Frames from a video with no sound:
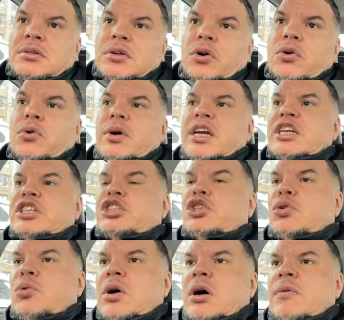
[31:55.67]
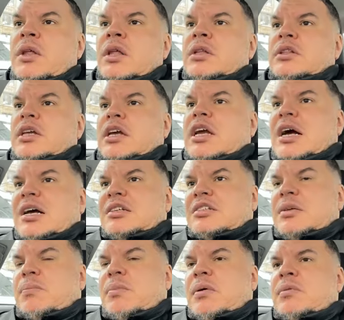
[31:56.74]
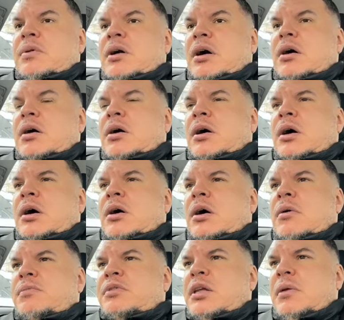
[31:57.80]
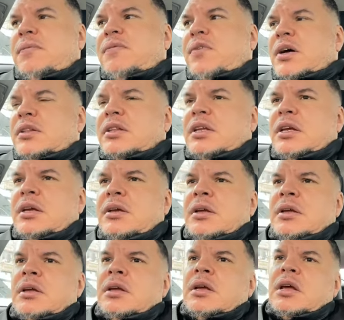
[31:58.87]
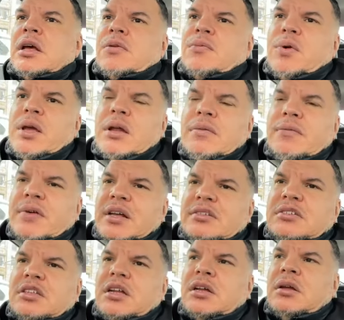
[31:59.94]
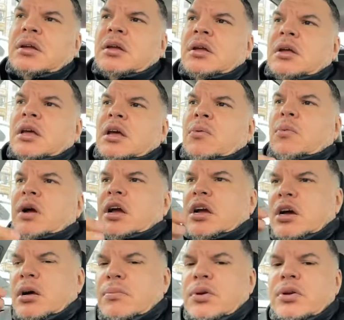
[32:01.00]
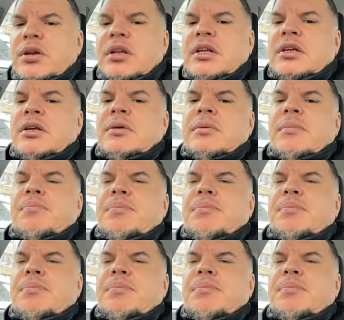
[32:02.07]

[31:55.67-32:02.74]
The whole issue of the concept of defunding and reinvesting and community